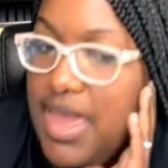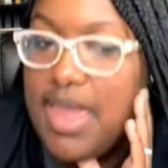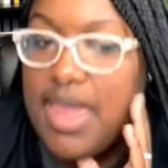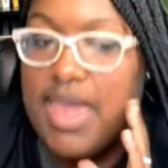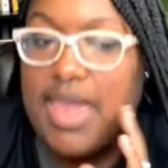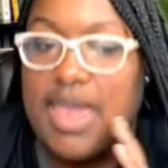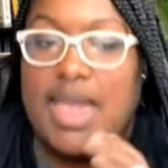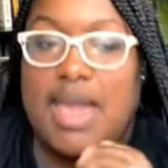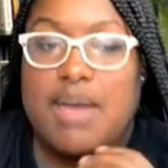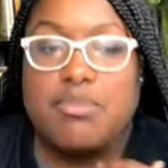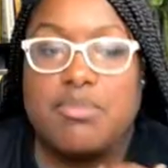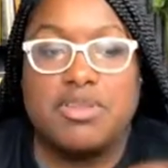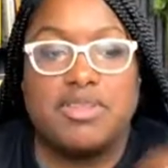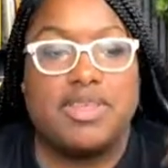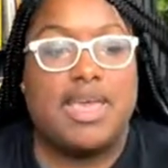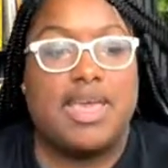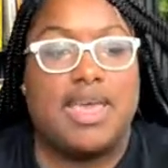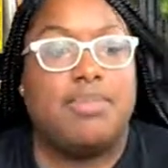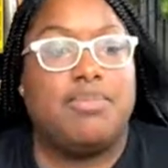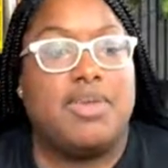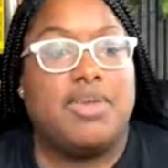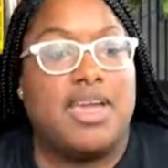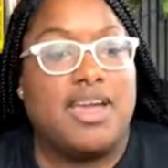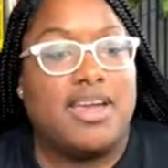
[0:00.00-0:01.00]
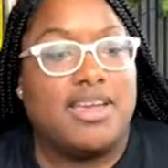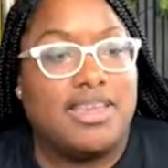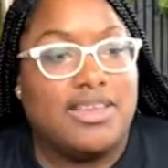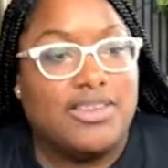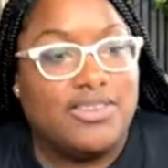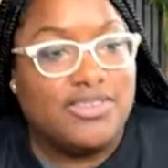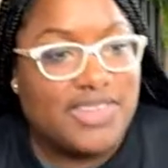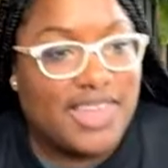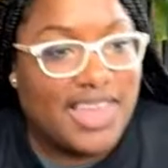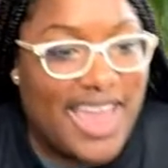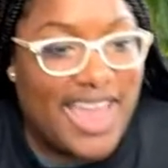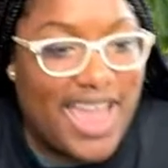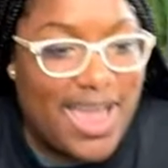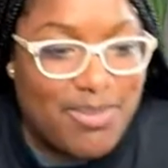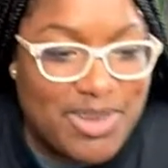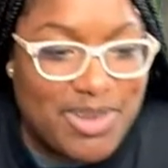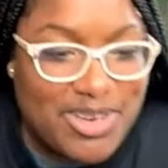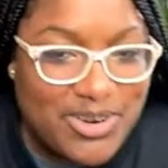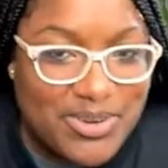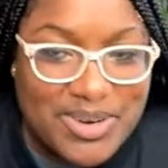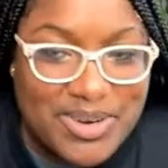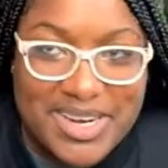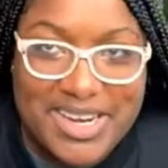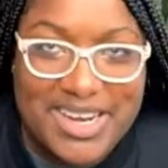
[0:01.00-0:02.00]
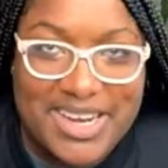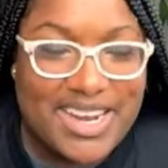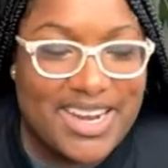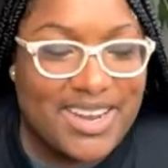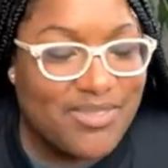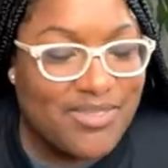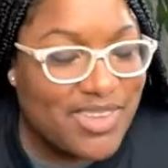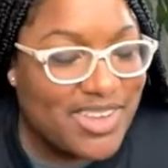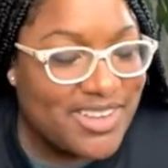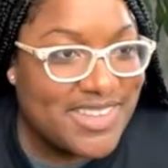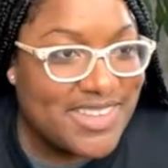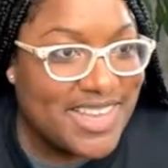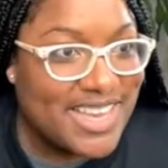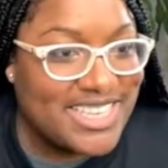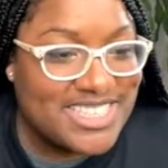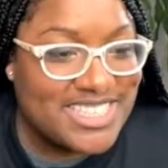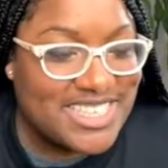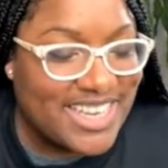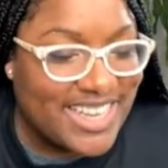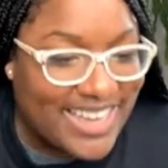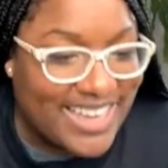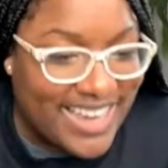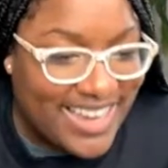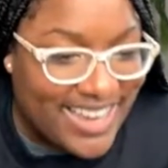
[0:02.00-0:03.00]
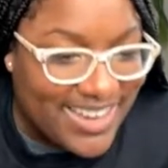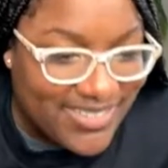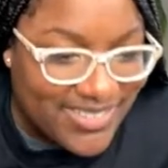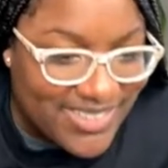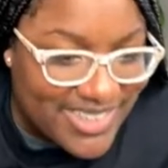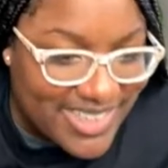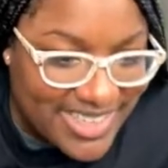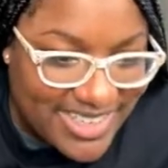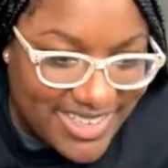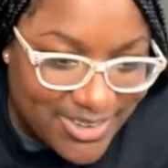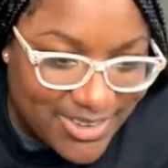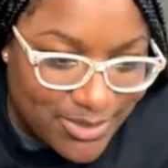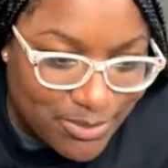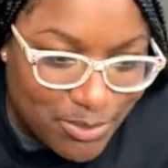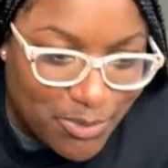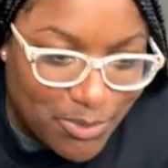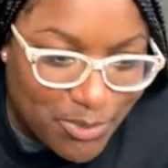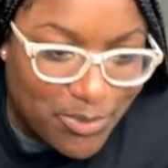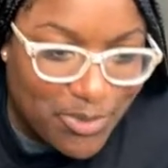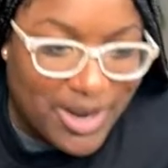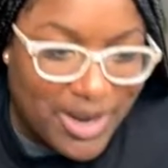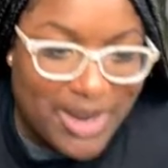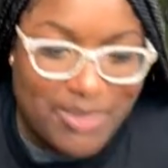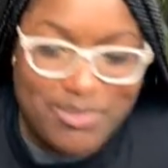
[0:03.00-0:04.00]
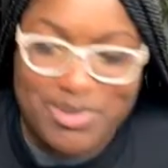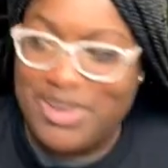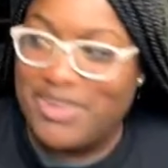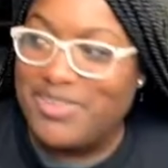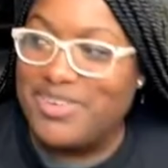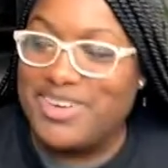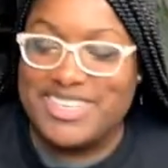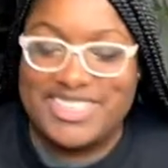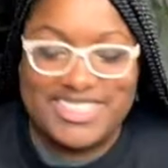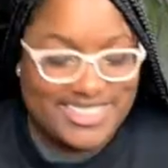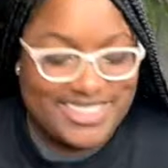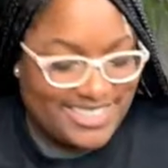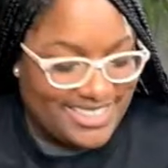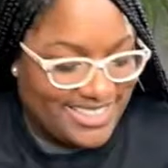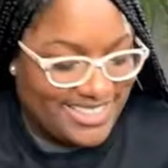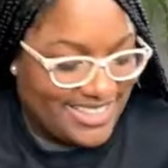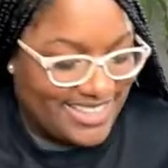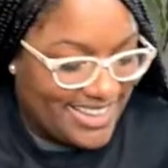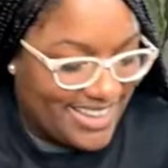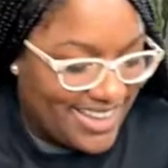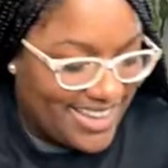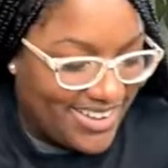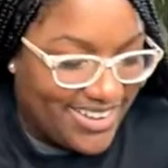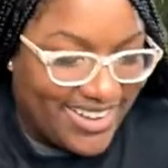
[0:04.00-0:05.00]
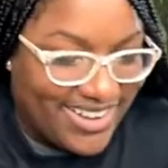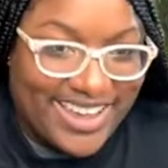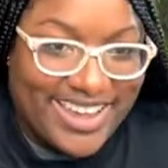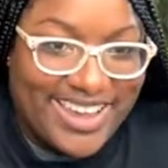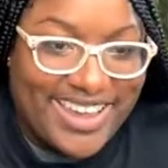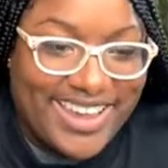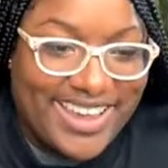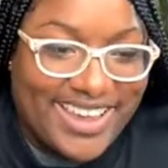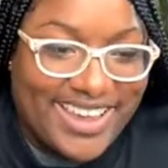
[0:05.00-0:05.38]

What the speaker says: And I'm going to type y'all use case. I be doing a data investigation like I haven't seen this before. I be over here just looking. Okay.